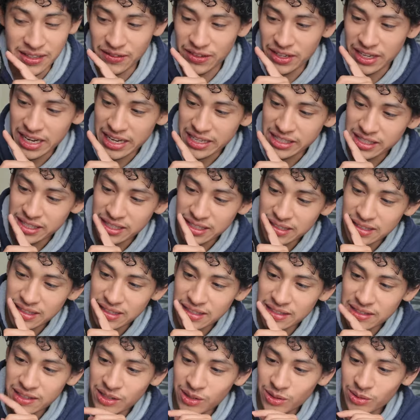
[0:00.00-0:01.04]
If you guys
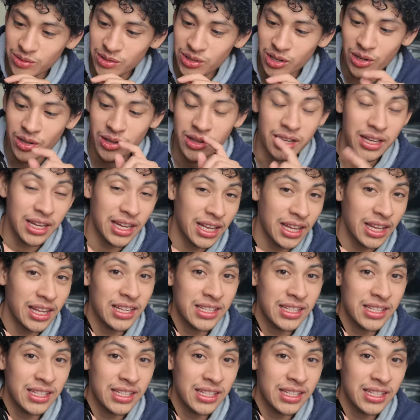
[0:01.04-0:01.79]
don't know, the kit